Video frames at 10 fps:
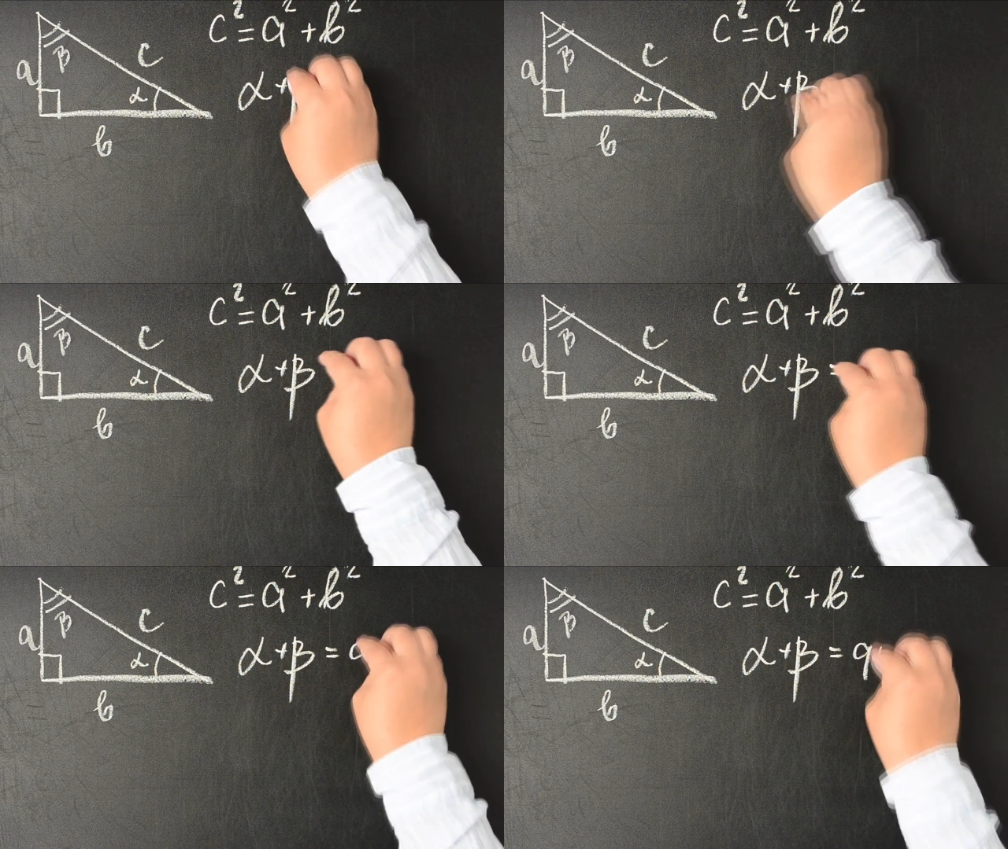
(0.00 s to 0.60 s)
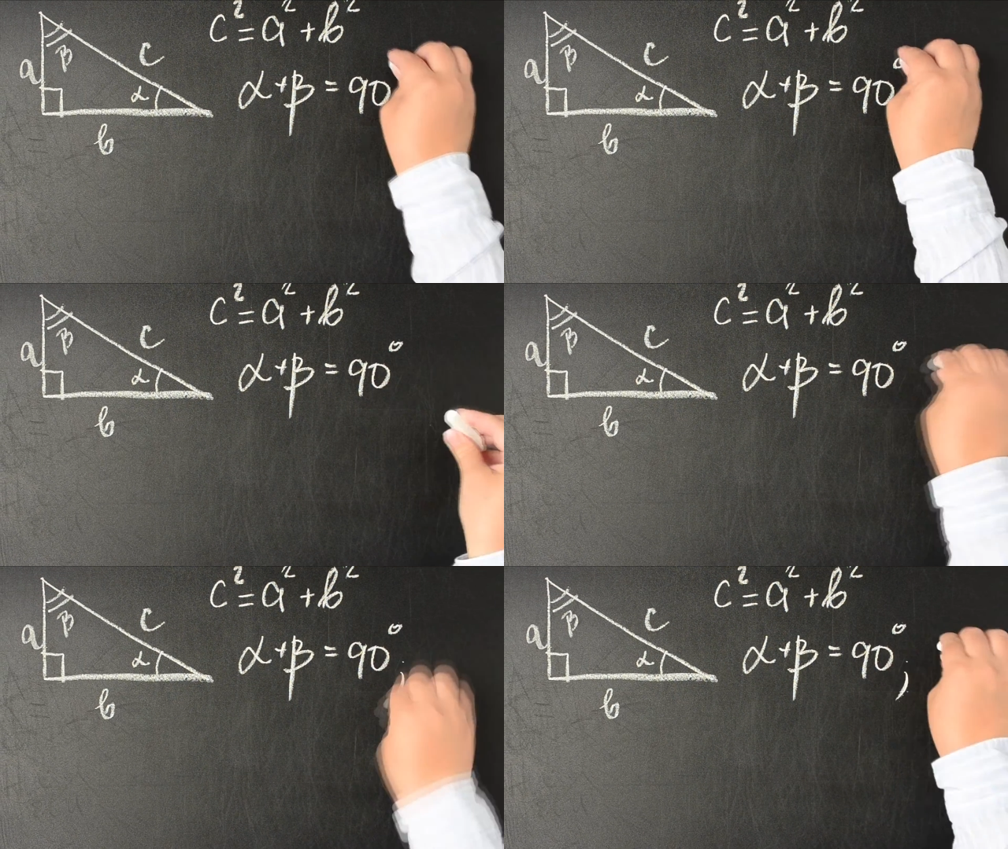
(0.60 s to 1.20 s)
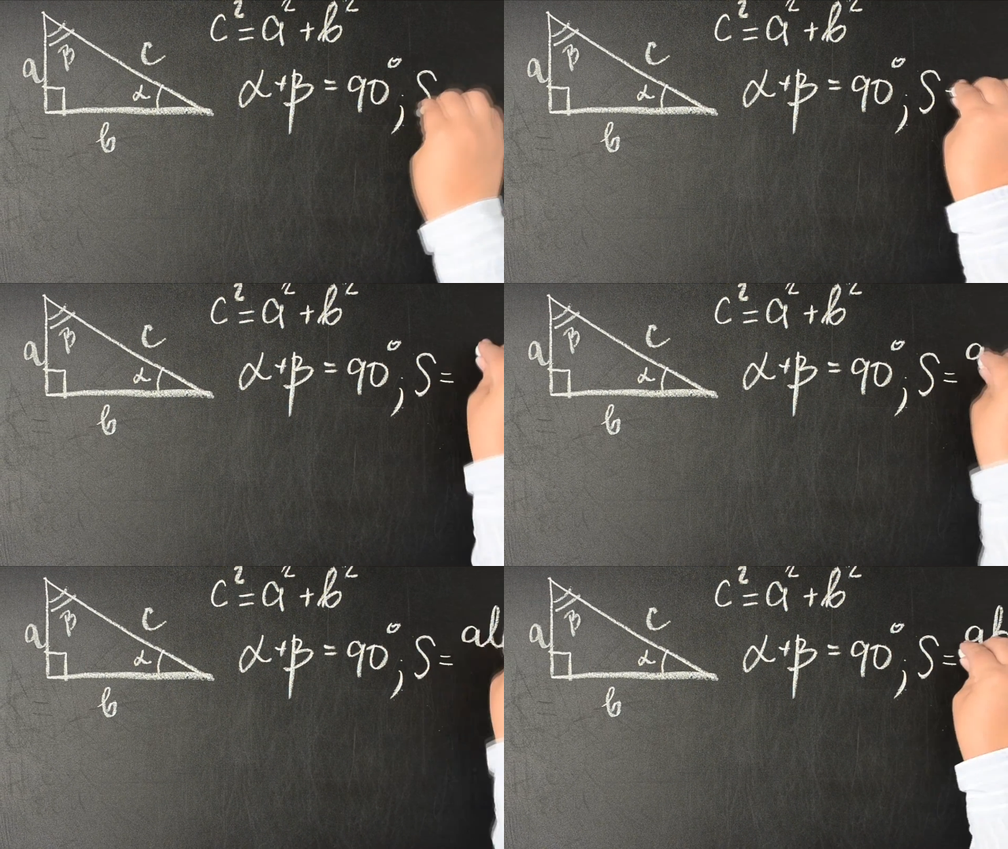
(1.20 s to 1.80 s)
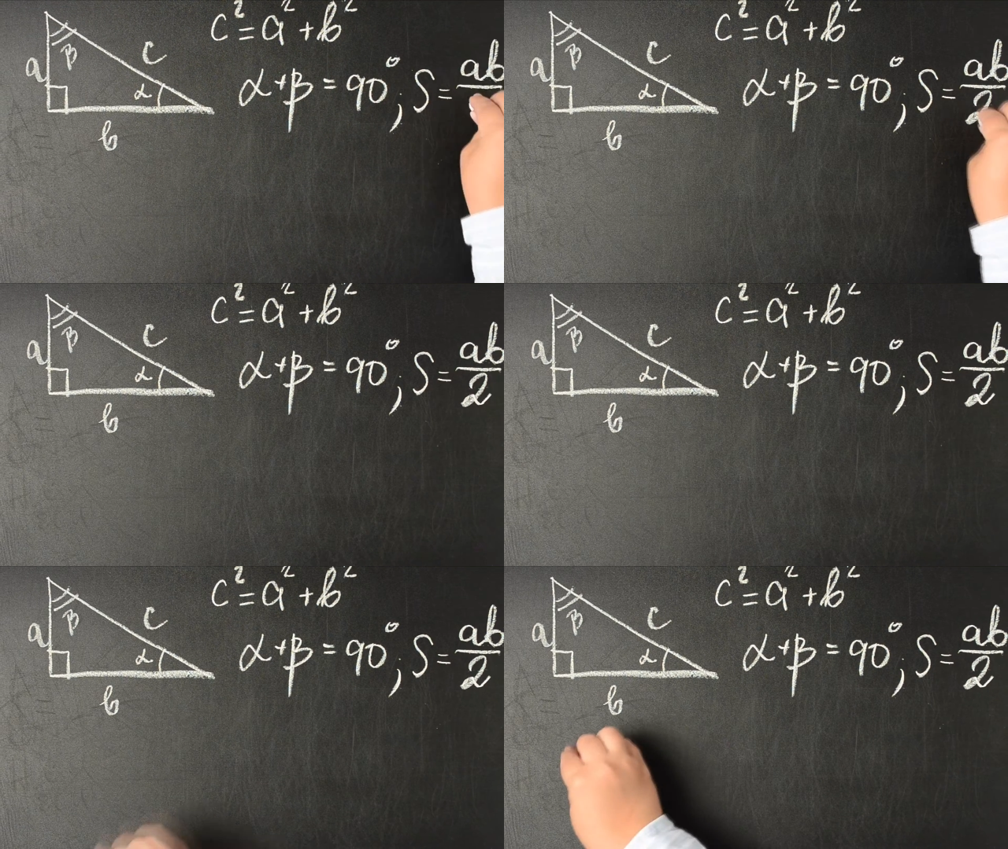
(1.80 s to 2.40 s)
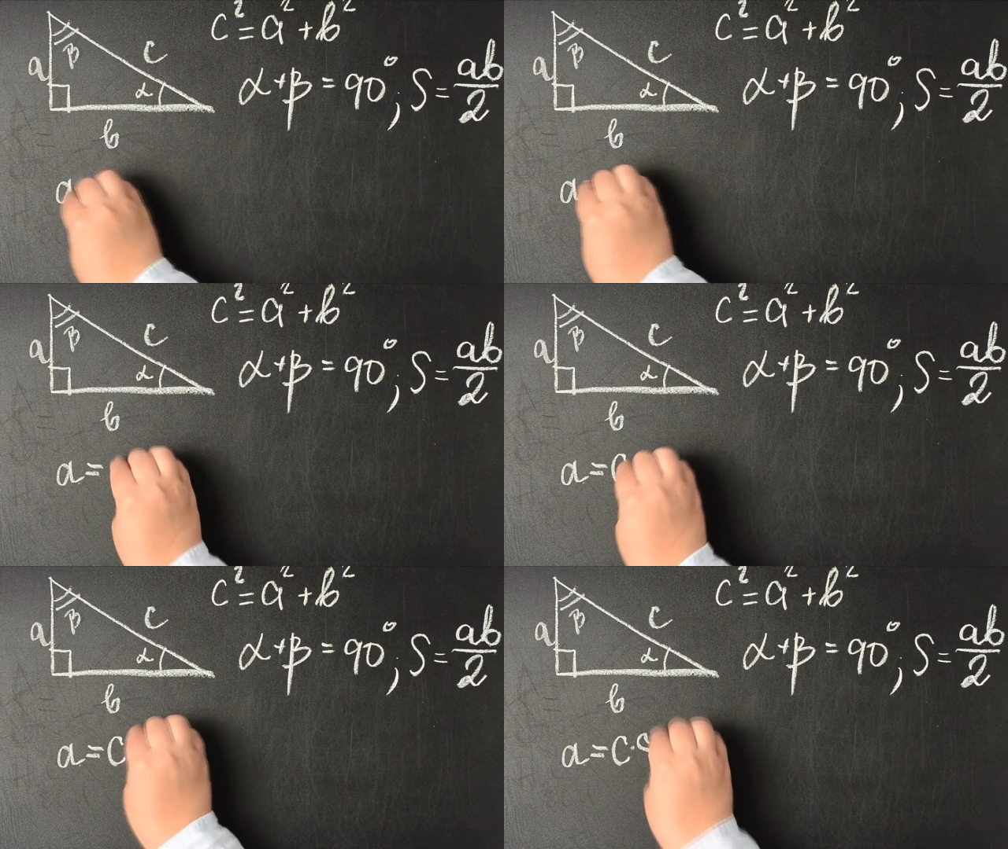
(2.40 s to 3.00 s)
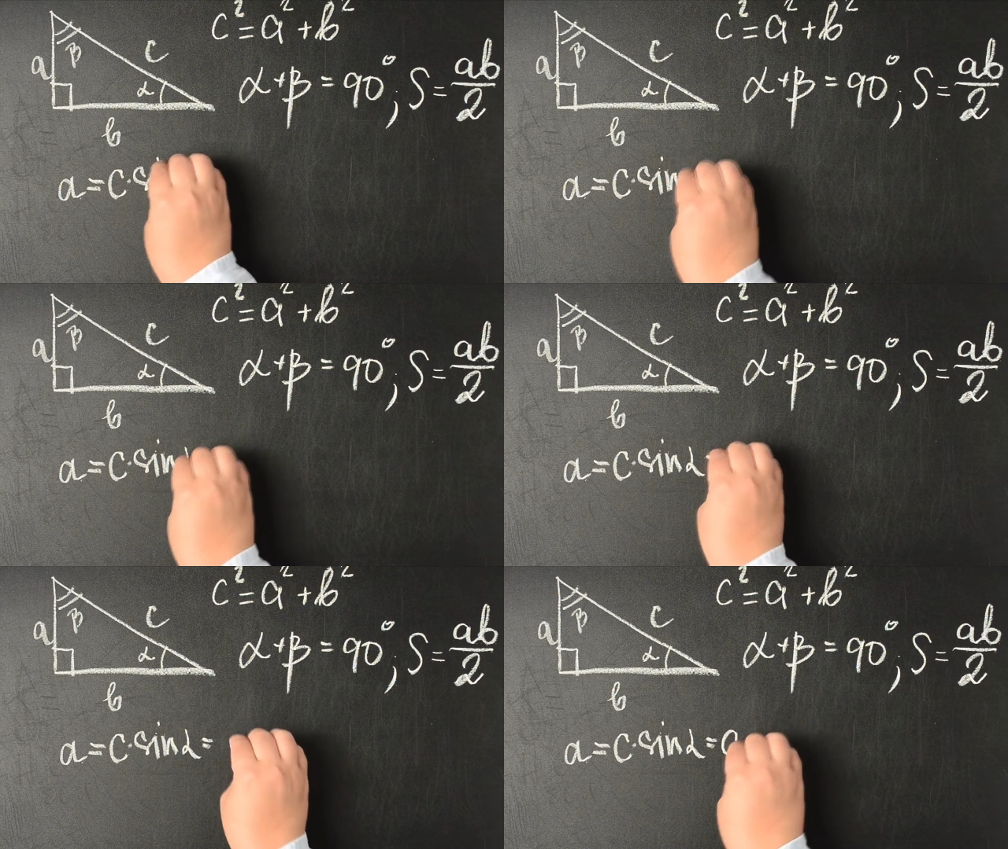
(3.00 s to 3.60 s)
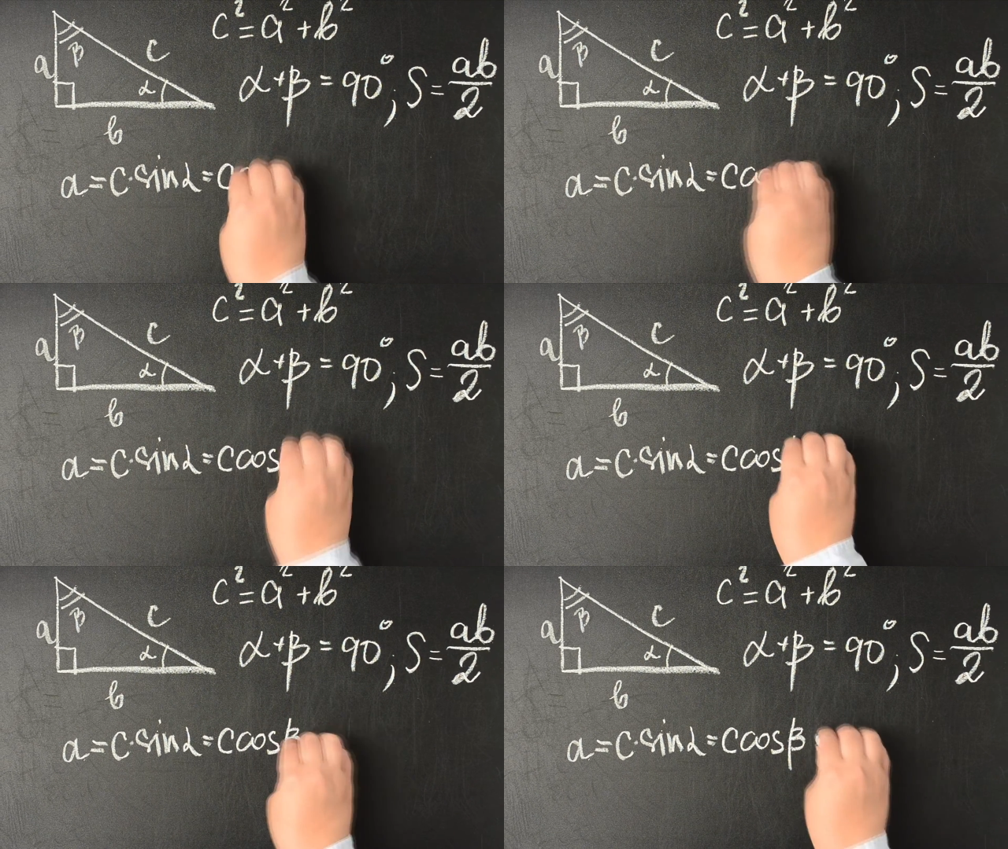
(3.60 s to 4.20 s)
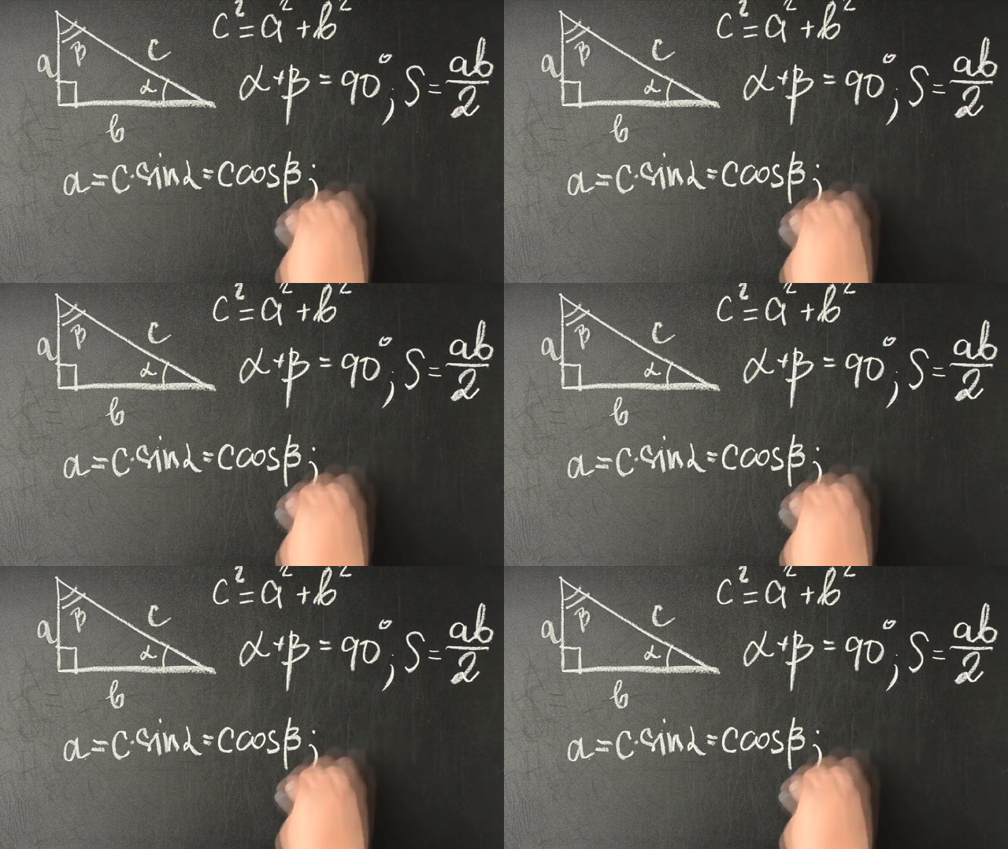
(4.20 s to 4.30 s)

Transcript: No face is visible, so there are no lips to read.